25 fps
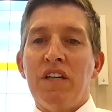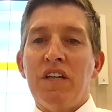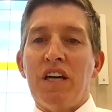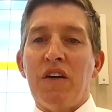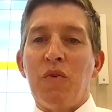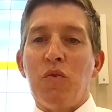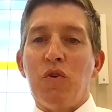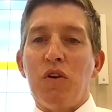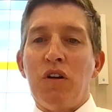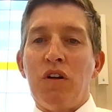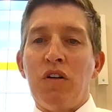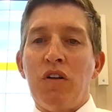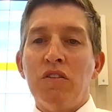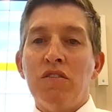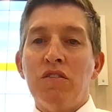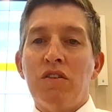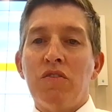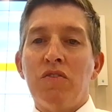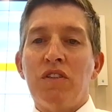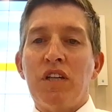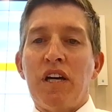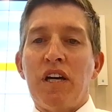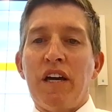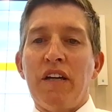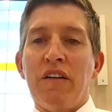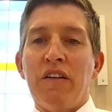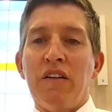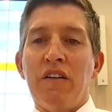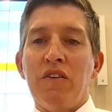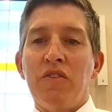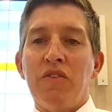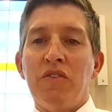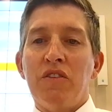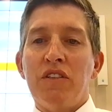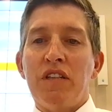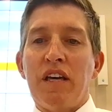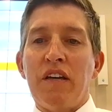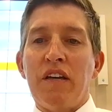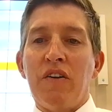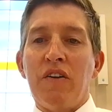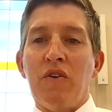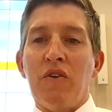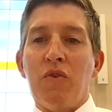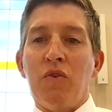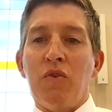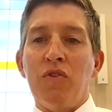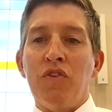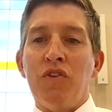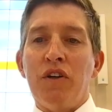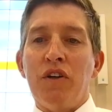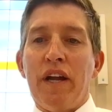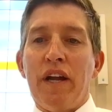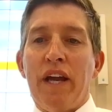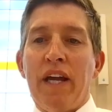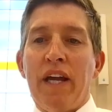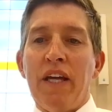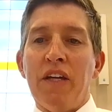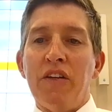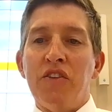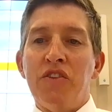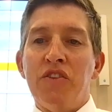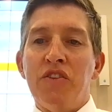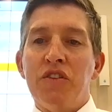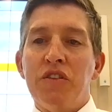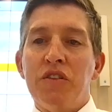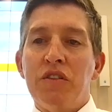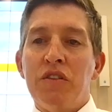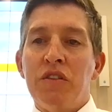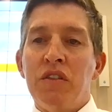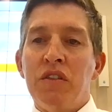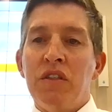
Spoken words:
and were also diagnosed at an older age.